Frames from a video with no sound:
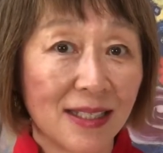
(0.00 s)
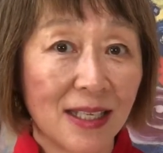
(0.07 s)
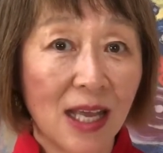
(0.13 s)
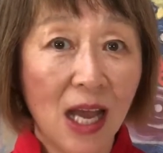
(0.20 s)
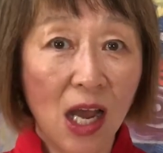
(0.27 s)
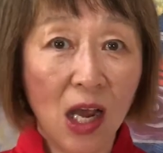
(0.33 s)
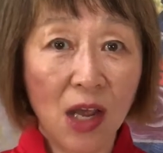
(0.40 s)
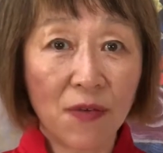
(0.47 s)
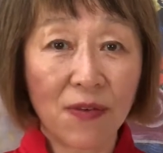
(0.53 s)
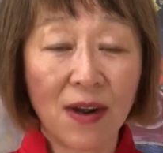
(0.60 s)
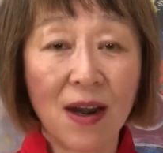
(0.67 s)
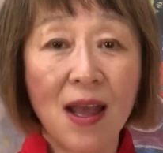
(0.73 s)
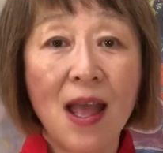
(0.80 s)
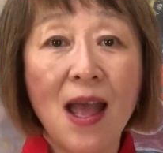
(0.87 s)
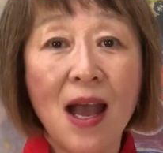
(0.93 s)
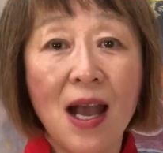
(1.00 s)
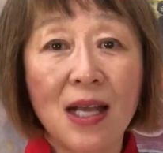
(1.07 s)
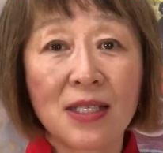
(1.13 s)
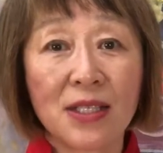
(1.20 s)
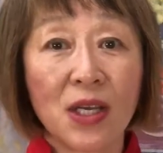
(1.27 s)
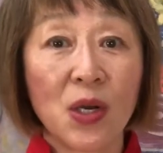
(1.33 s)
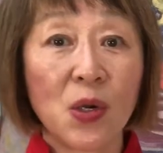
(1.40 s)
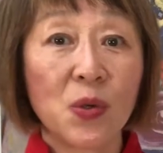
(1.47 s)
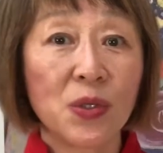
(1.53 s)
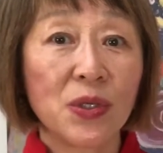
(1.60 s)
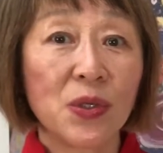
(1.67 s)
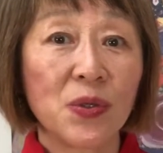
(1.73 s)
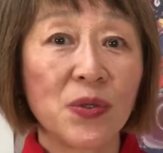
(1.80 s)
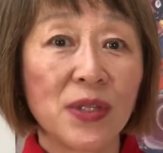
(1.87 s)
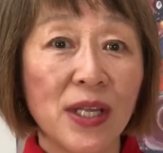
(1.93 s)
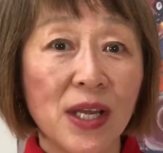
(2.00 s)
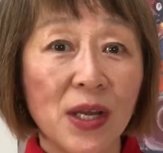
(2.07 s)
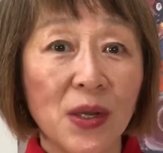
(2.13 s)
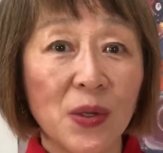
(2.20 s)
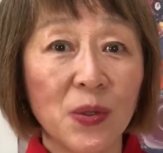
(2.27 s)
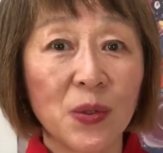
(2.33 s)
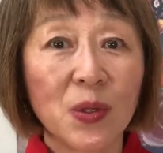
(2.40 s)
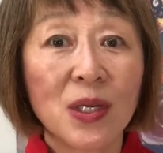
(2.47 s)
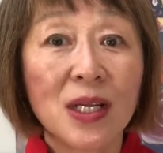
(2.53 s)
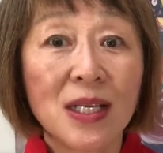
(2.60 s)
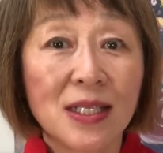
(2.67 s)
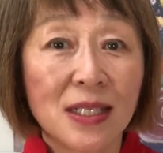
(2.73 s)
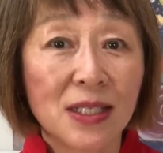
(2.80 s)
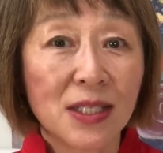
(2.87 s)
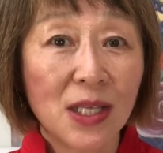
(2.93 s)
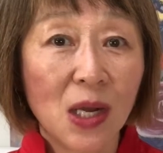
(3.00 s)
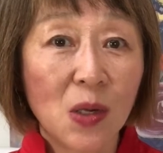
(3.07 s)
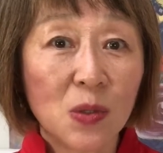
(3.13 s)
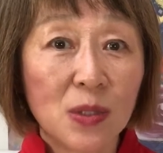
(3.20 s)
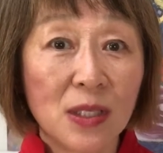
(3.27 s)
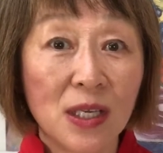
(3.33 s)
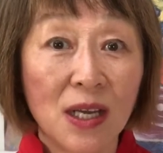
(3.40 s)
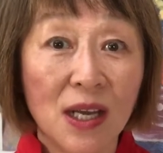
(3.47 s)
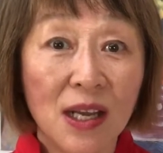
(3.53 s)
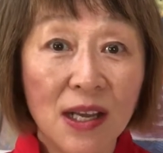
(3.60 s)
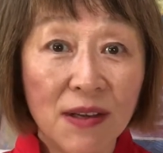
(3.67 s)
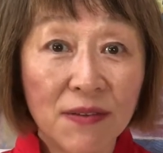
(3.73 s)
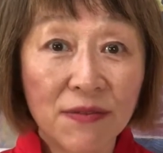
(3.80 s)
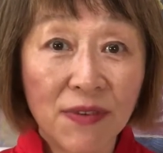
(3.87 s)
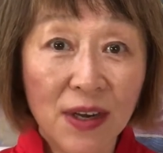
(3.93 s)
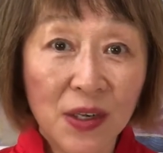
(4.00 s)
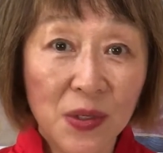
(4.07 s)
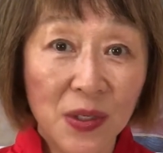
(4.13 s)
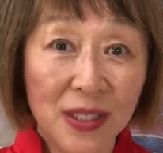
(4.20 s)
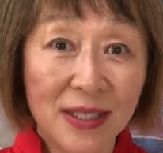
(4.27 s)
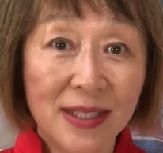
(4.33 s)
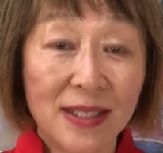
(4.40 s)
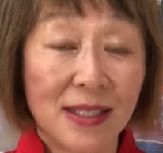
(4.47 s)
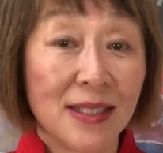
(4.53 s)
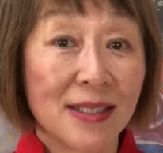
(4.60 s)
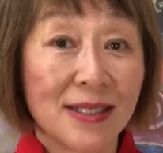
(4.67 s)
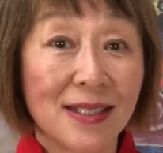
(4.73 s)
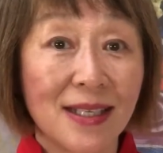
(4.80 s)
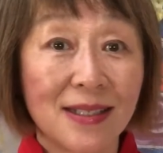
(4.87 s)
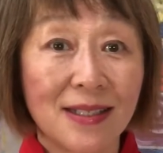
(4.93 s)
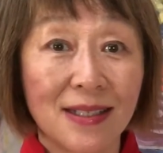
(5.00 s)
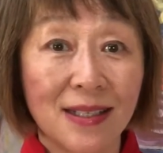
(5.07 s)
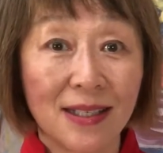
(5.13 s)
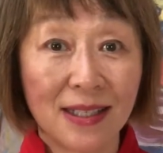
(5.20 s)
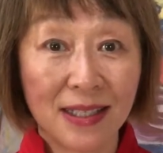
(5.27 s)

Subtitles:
However, as all you know, the Delta variant suddenly